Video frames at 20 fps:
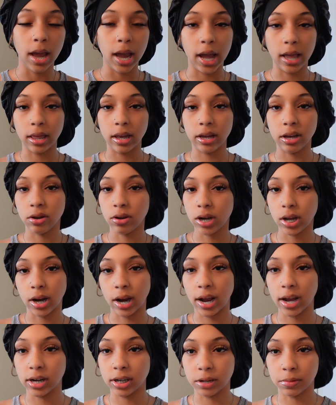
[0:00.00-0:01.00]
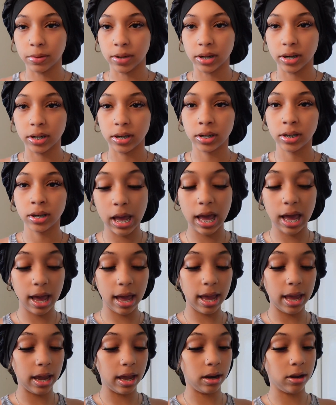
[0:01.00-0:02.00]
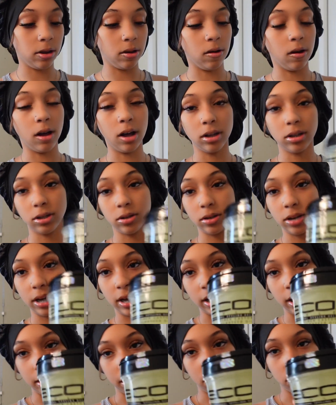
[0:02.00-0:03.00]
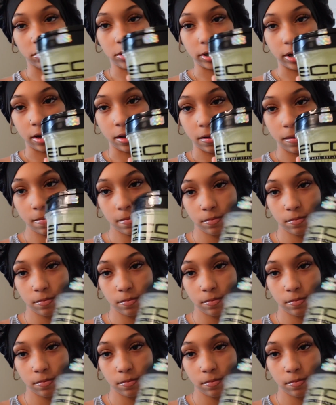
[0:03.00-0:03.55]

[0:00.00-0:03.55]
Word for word: and then you need an edge brush and you'll also need eco gel